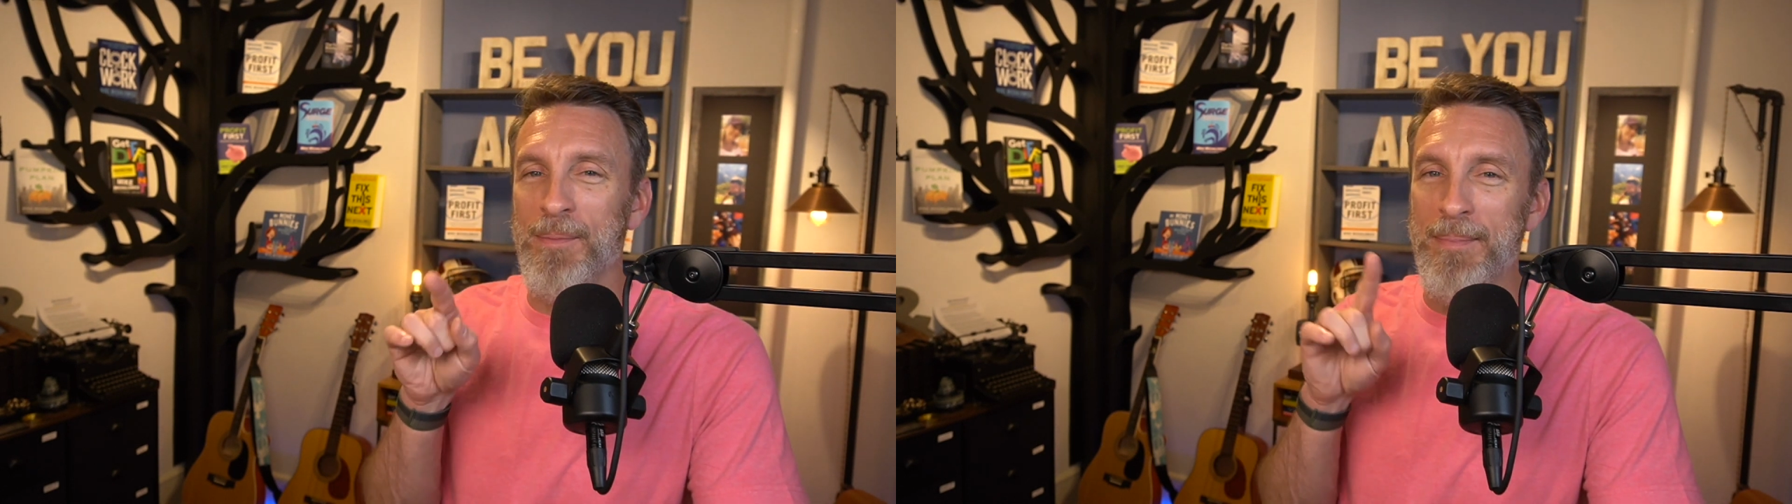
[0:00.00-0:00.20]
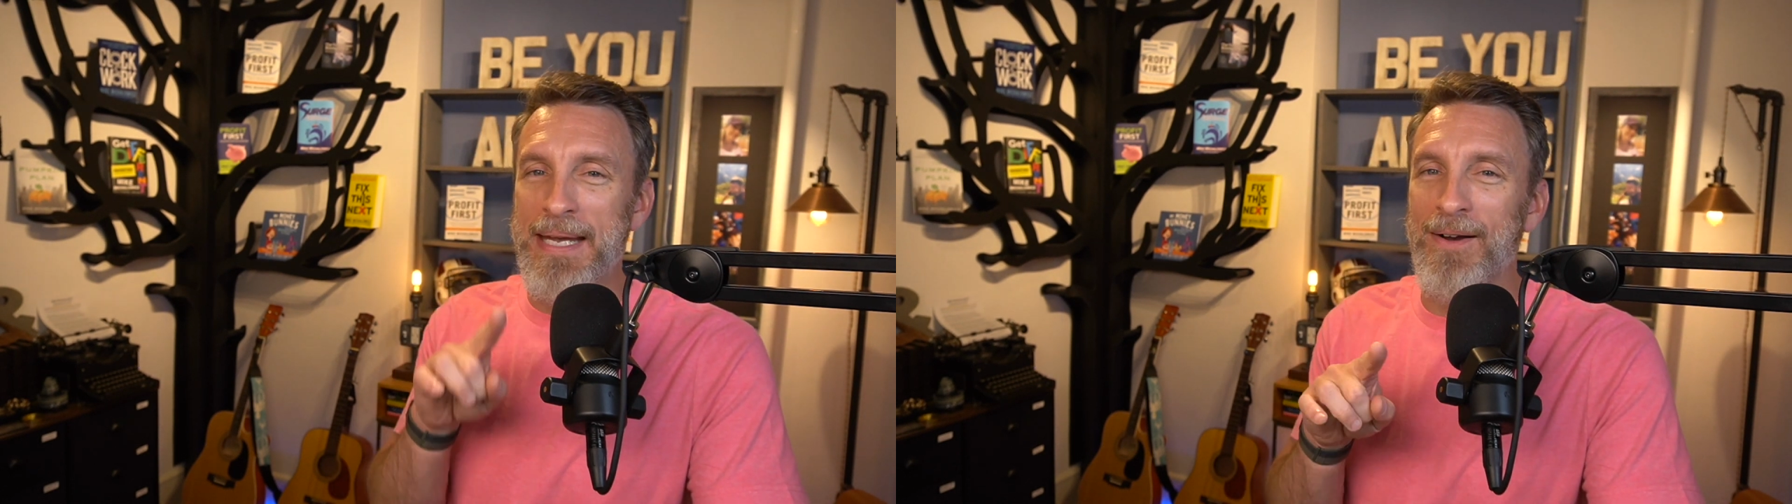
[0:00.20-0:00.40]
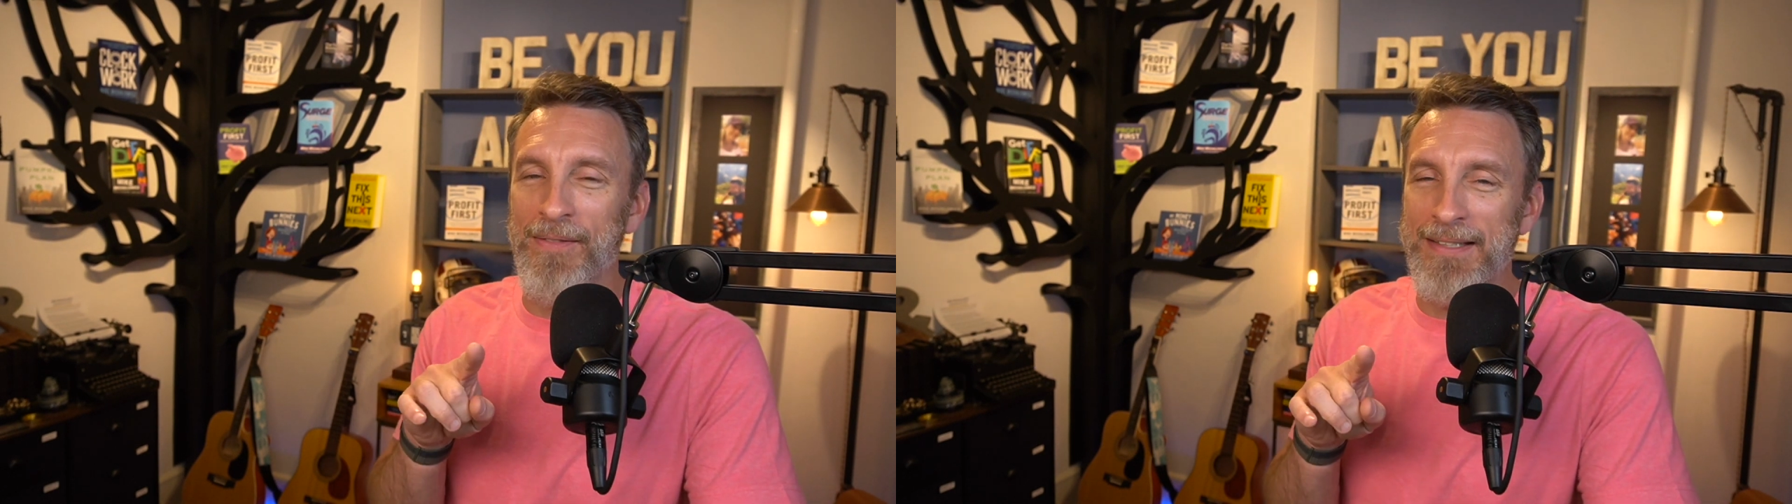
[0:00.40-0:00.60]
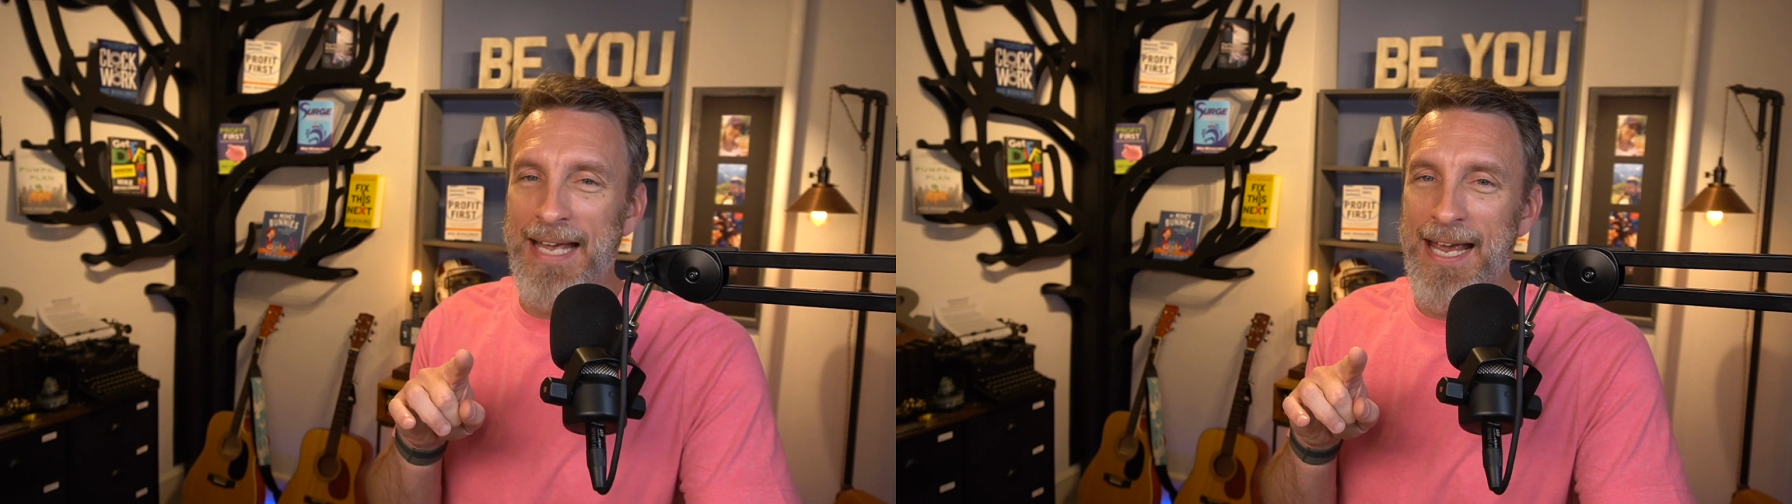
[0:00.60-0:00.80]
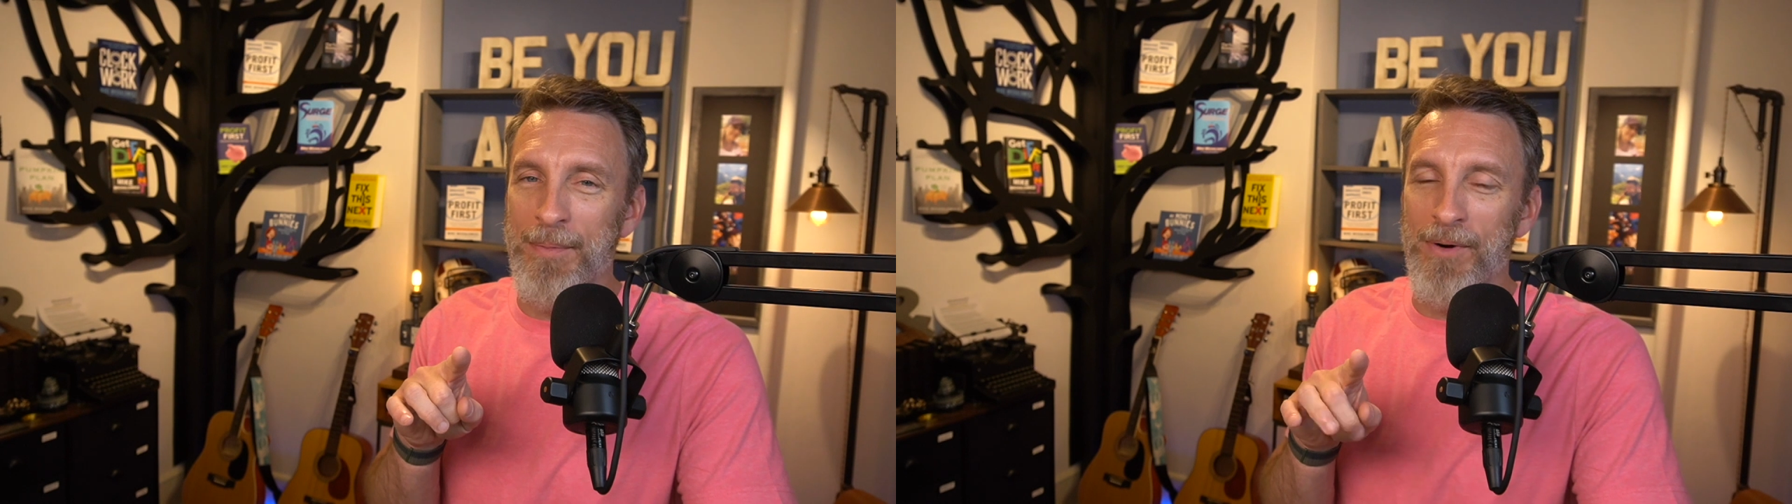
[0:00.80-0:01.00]
meat on the
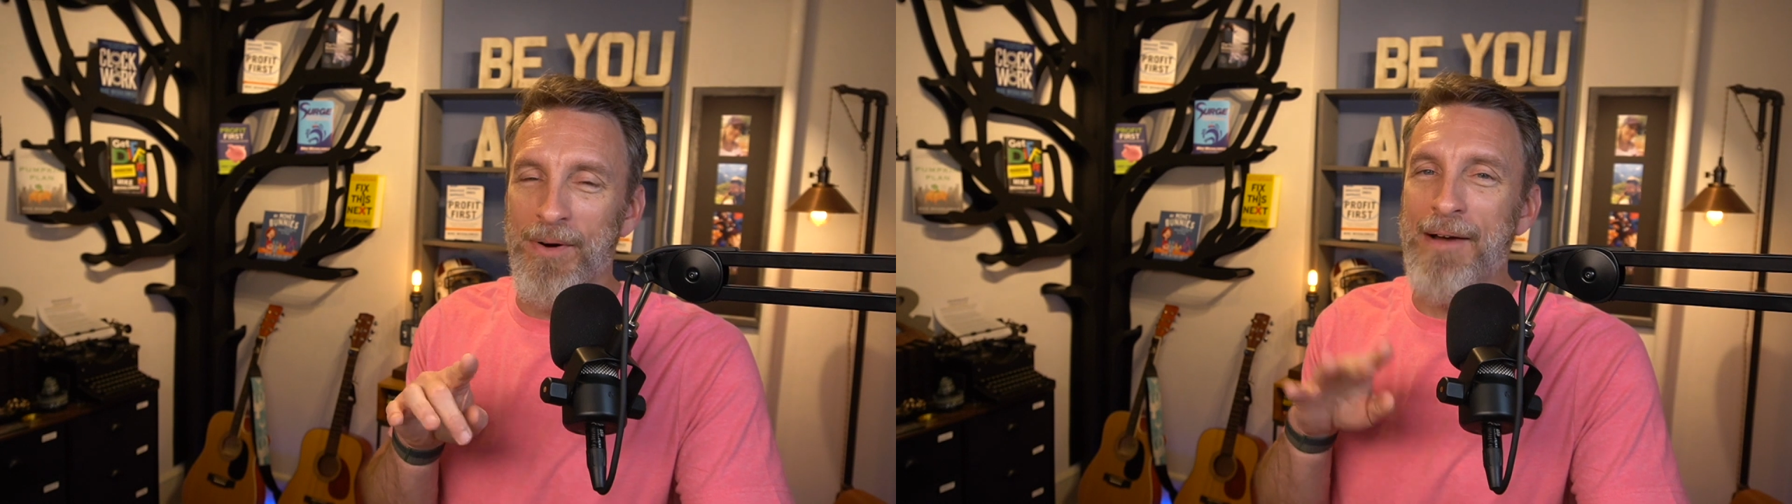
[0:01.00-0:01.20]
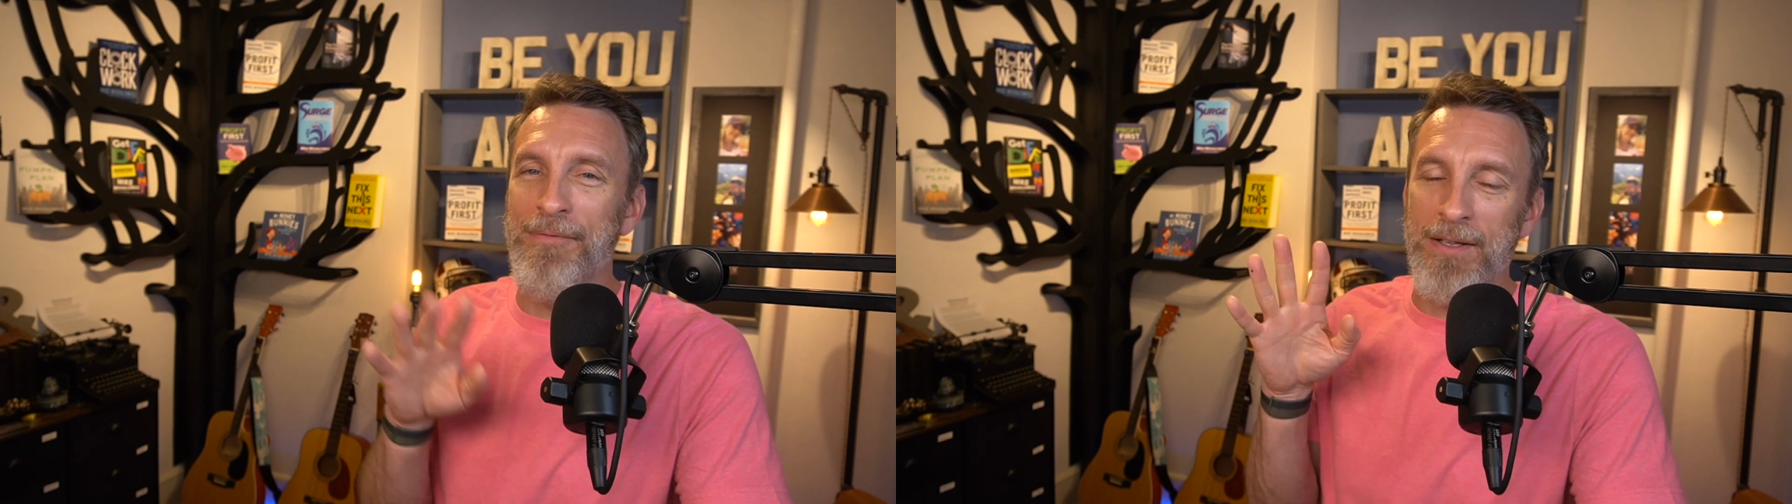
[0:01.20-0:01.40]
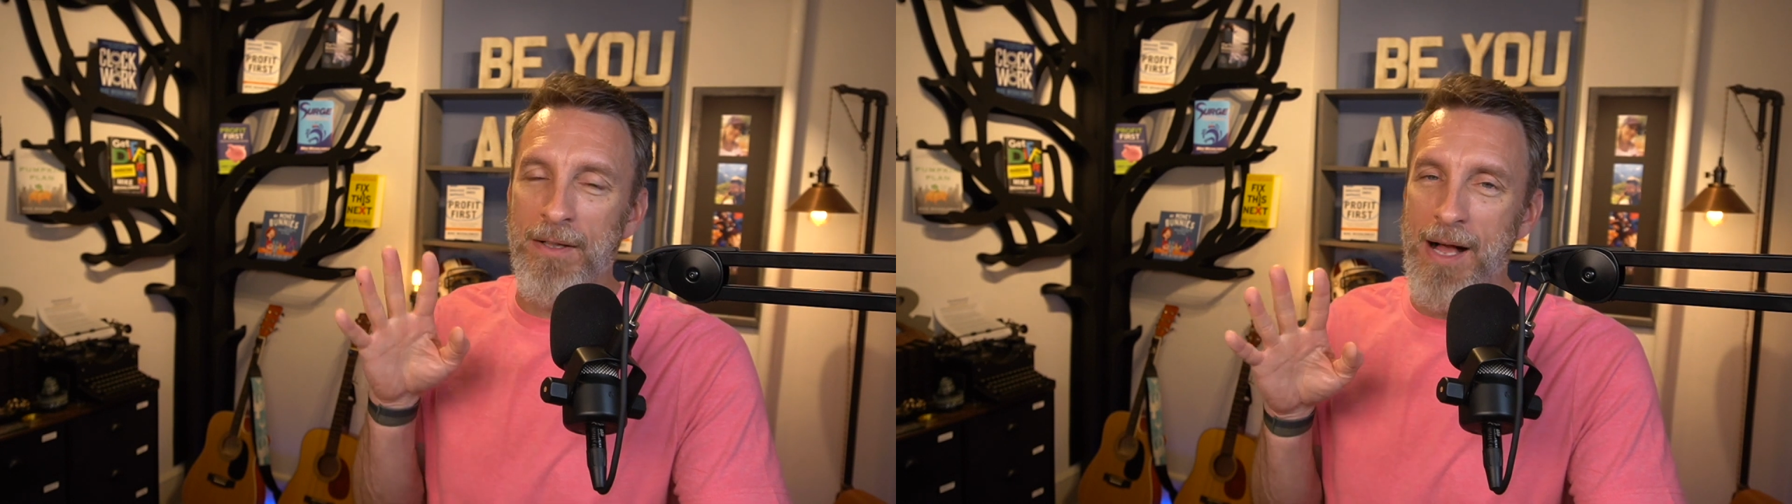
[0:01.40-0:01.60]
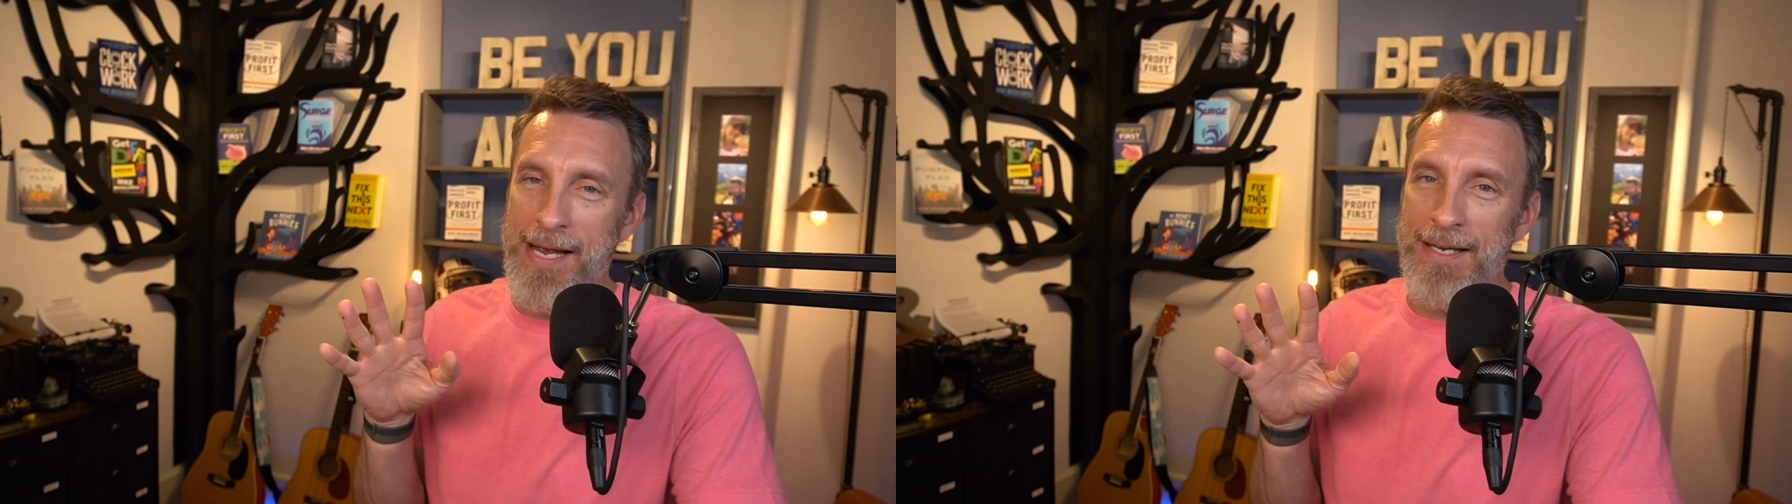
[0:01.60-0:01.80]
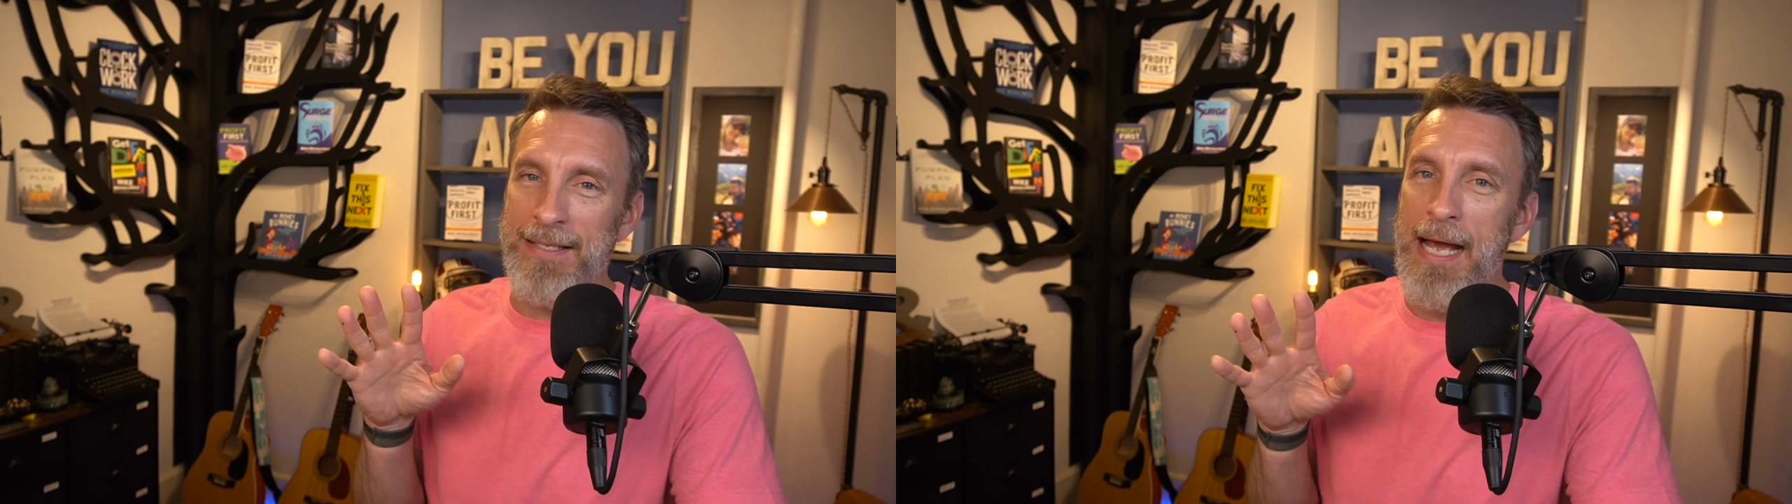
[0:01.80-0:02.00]
table. F the
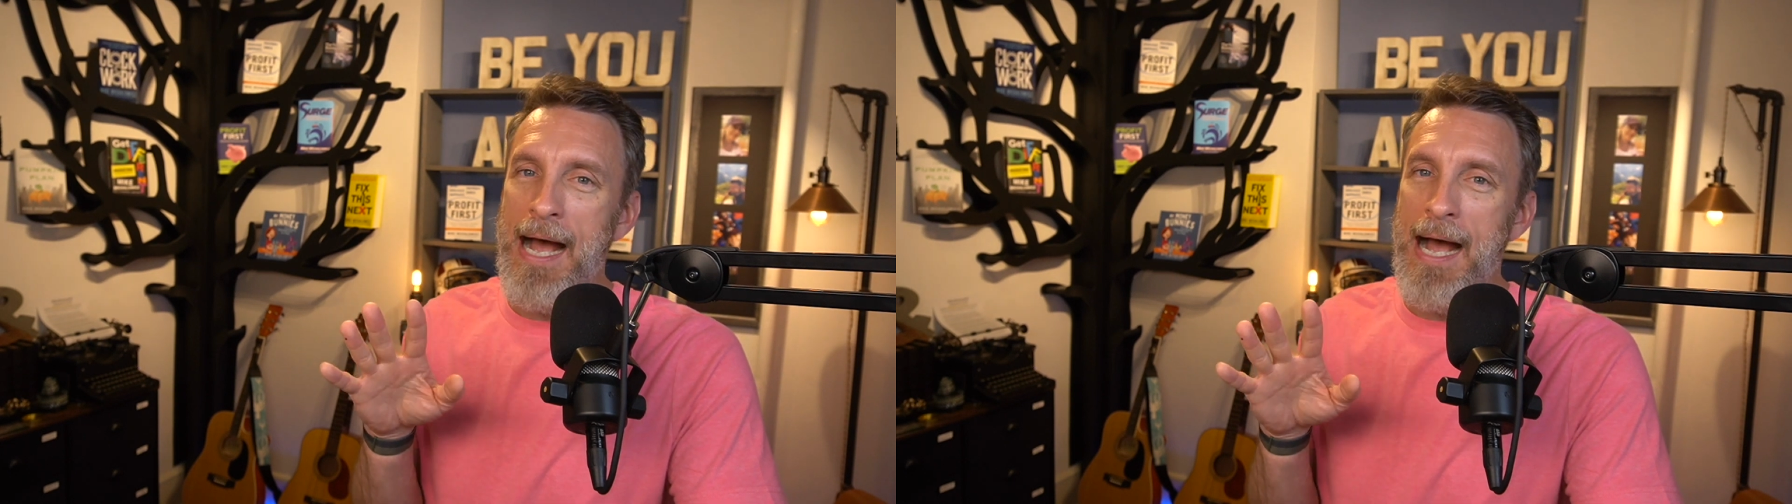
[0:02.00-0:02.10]
clients.